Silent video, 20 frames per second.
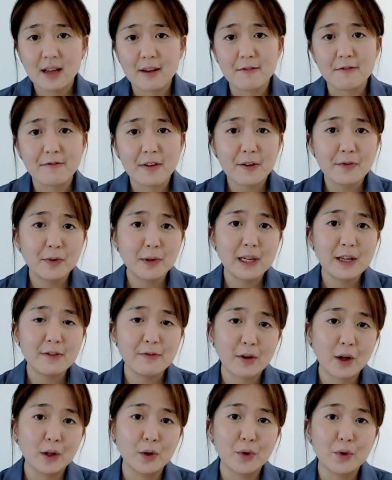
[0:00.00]
and faithfully
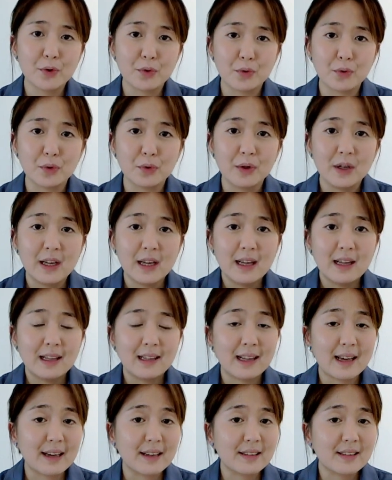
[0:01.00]
follow through,
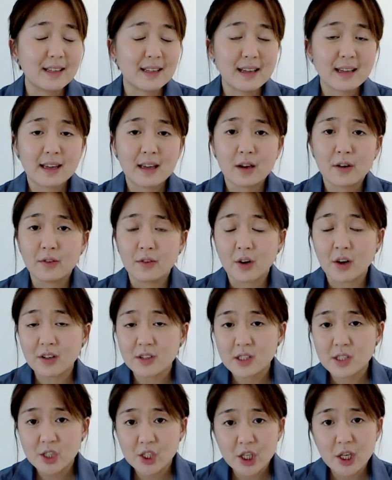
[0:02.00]
like taking care of
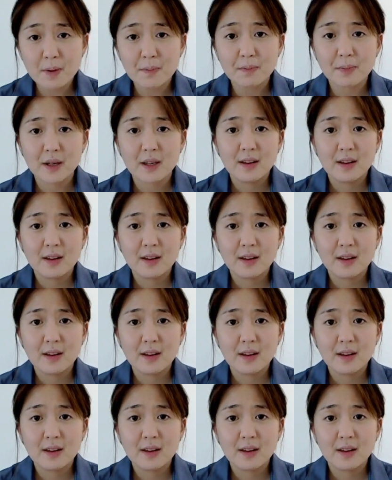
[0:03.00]
God's sheep,